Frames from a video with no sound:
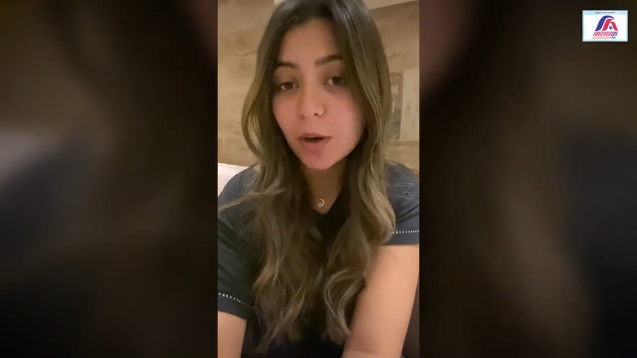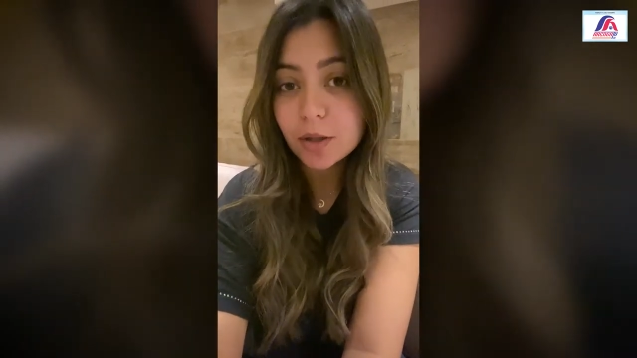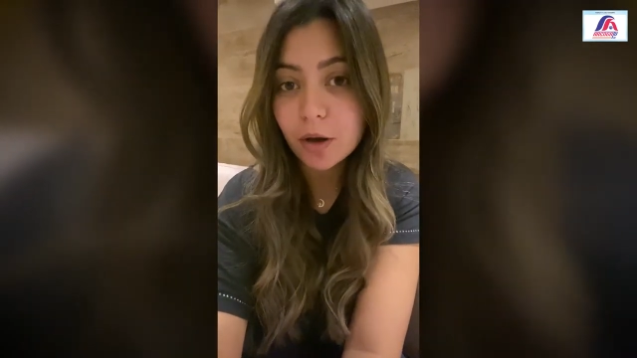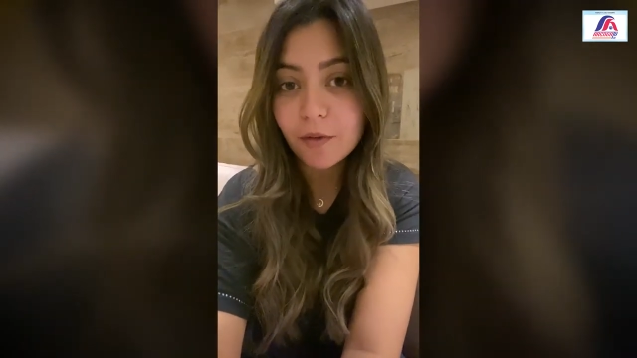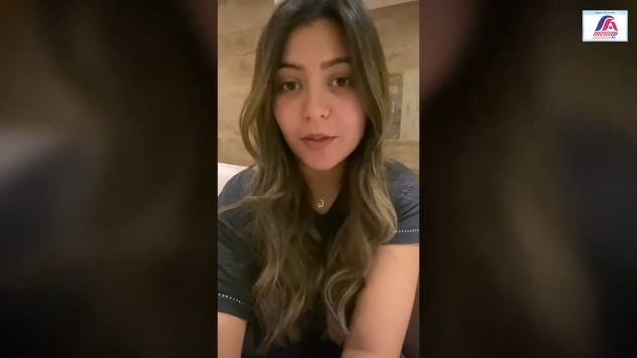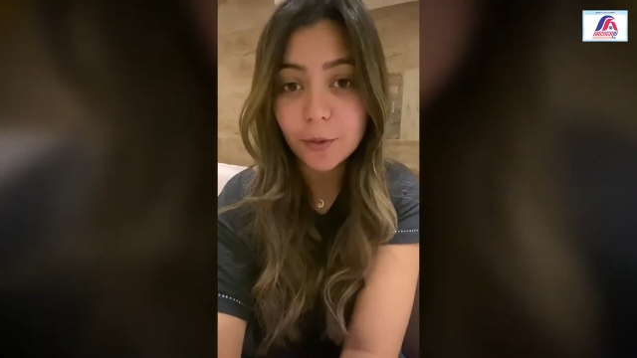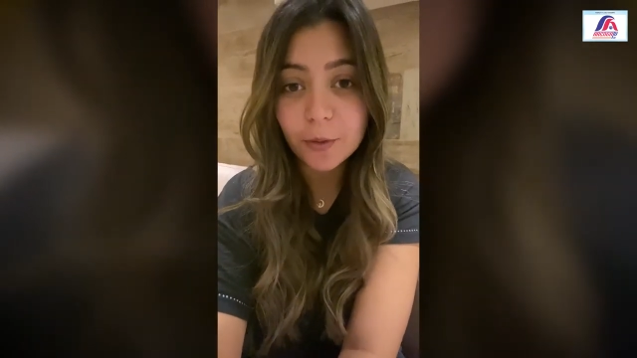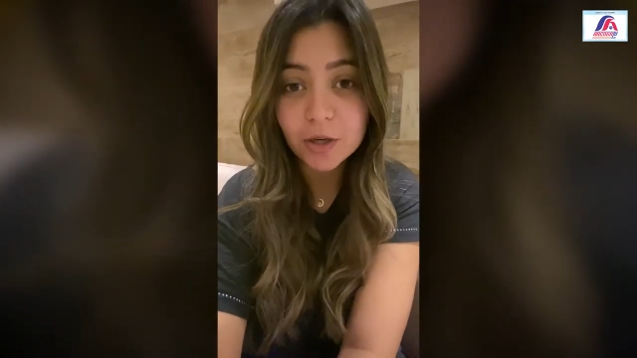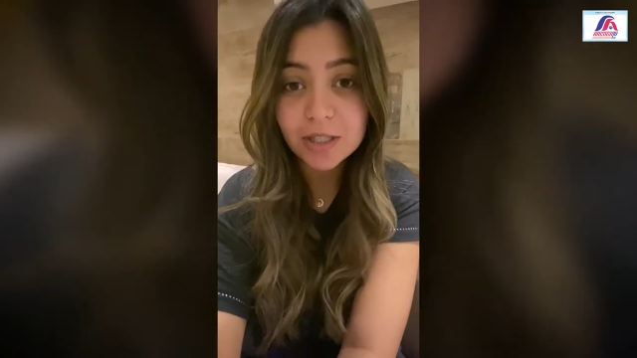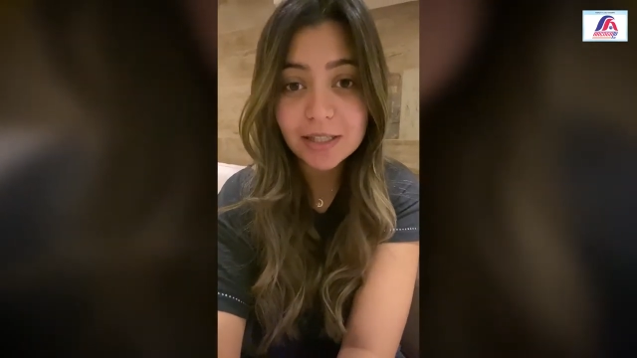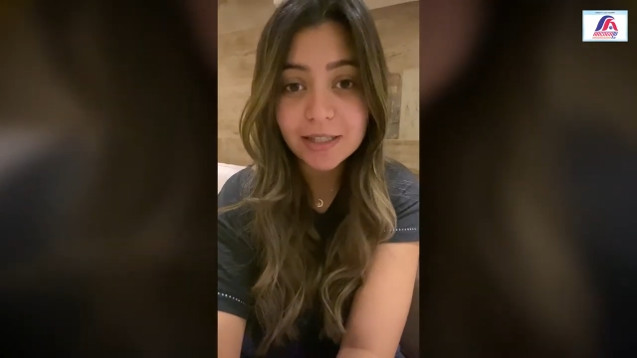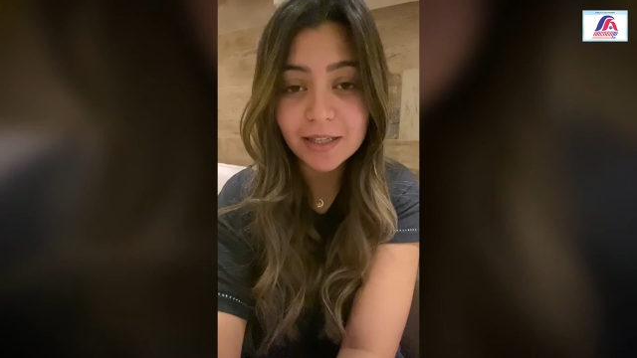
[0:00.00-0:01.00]
of the
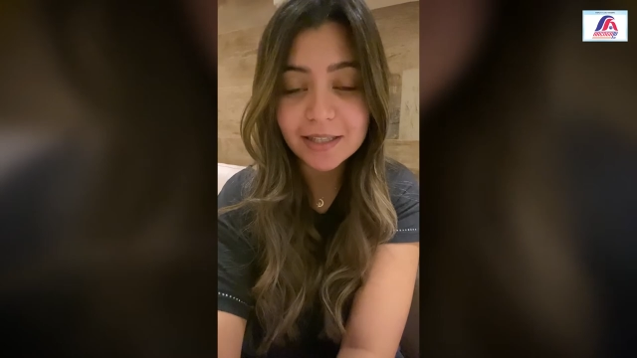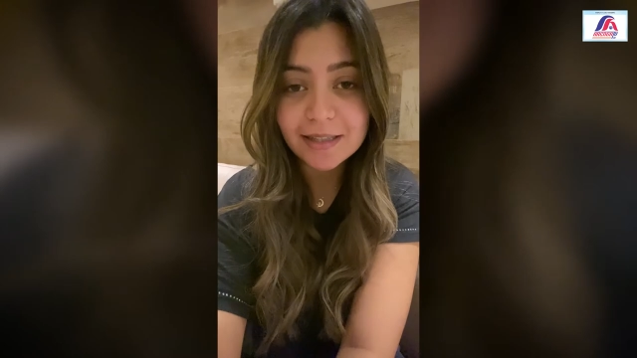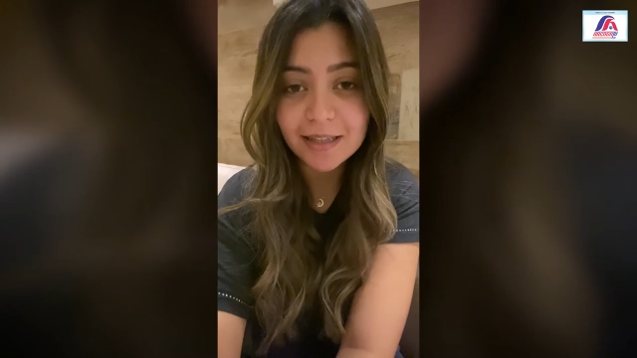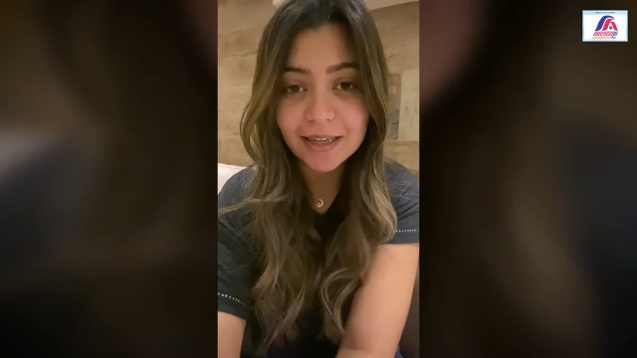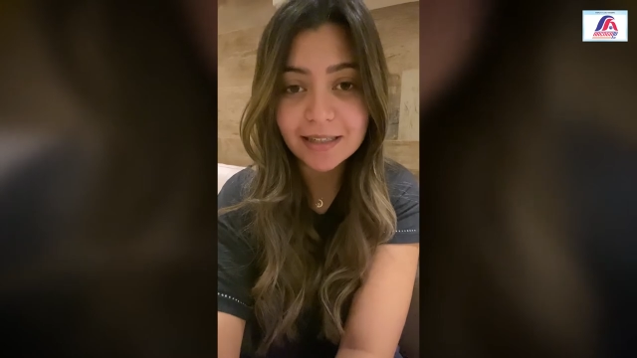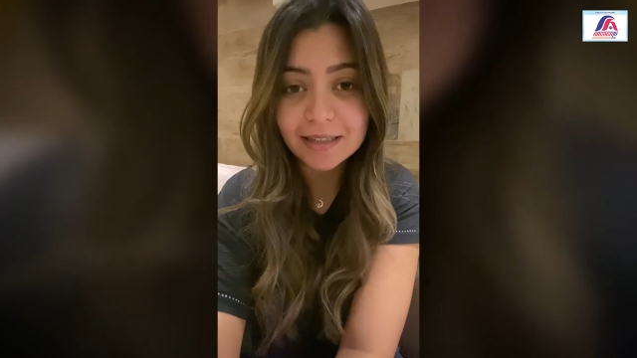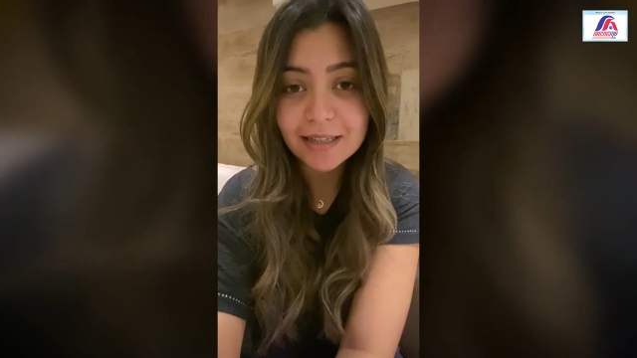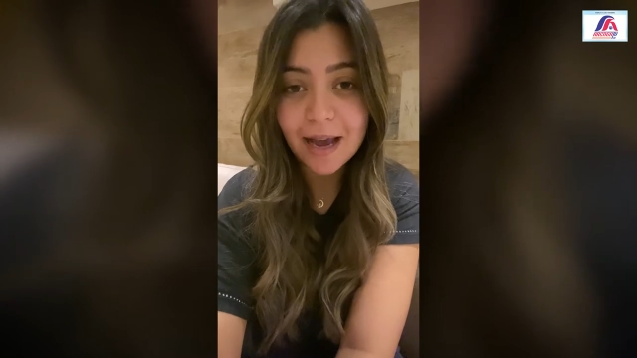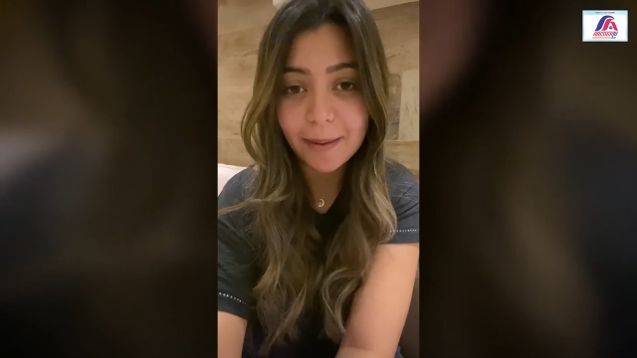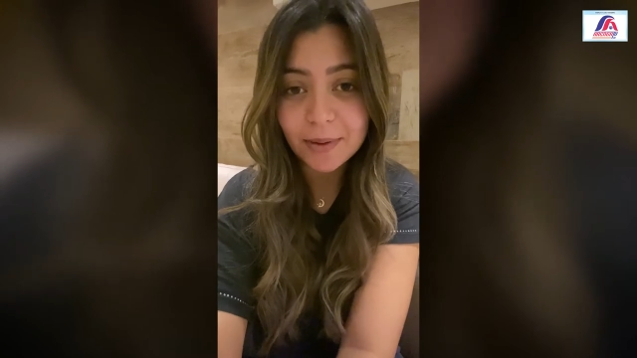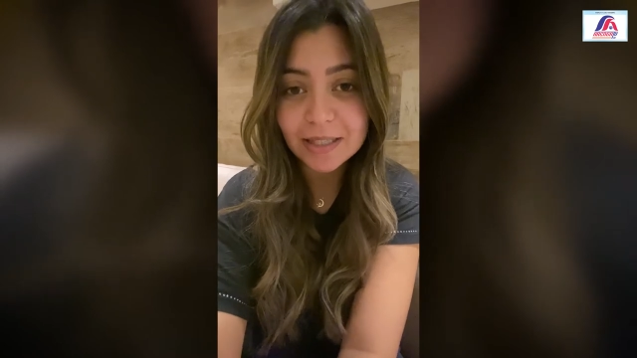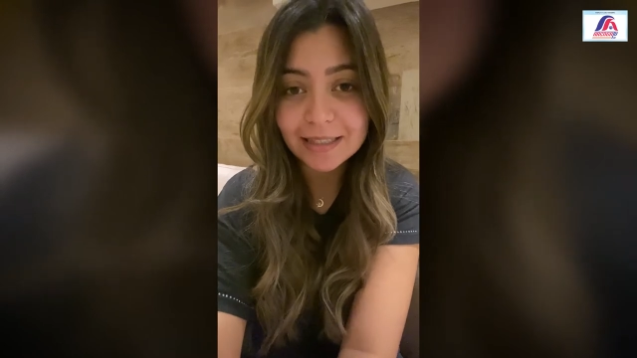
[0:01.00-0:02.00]
worst years that
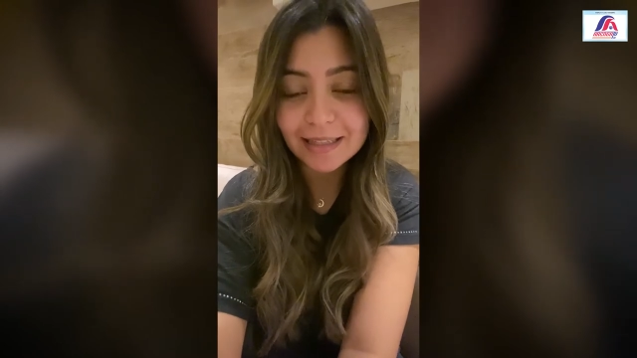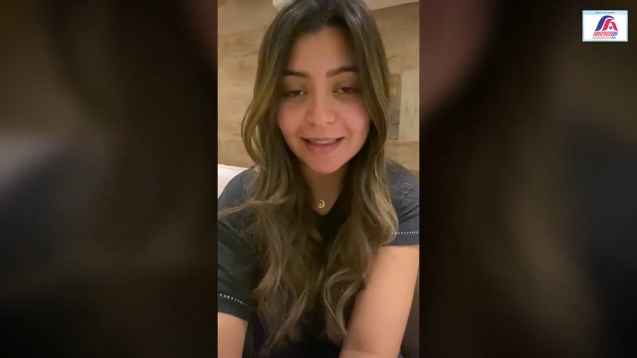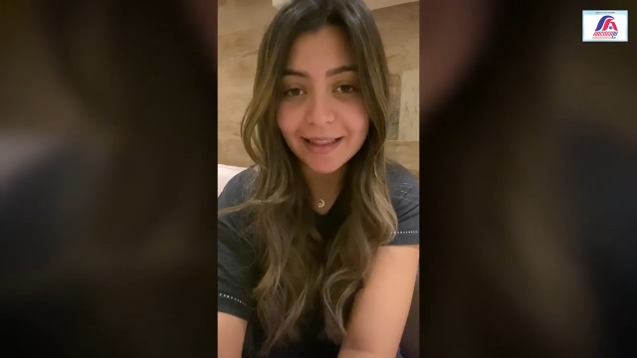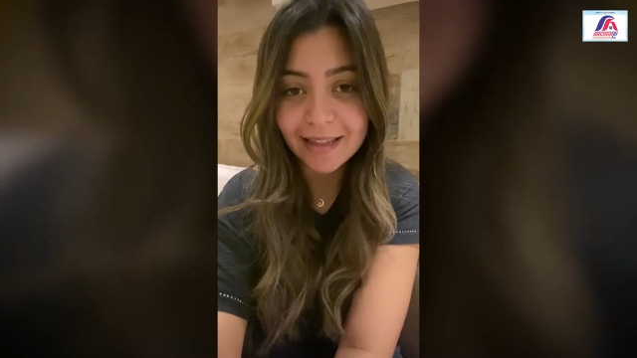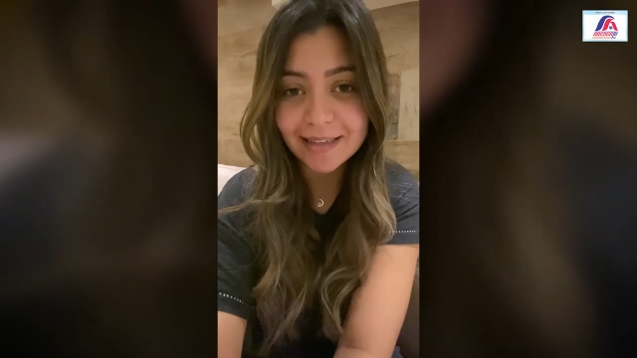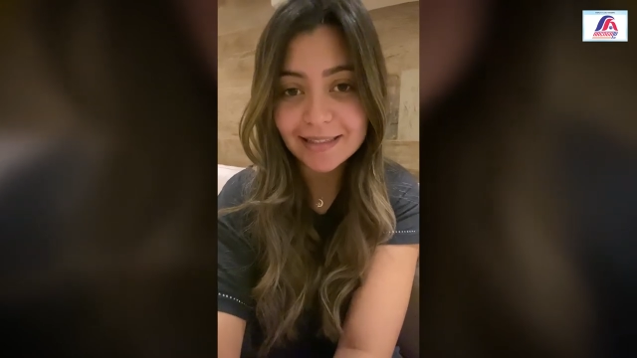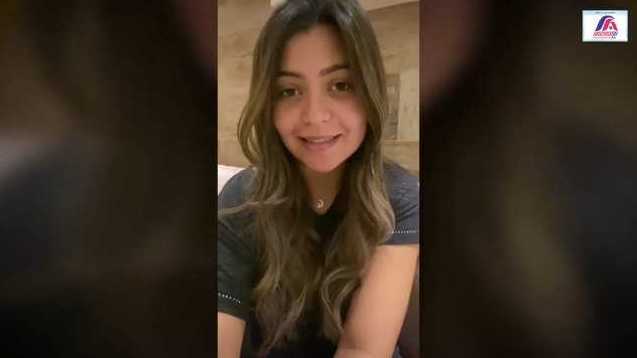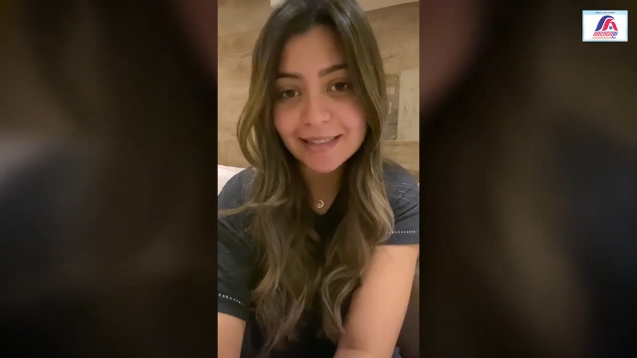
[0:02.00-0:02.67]
happened in the last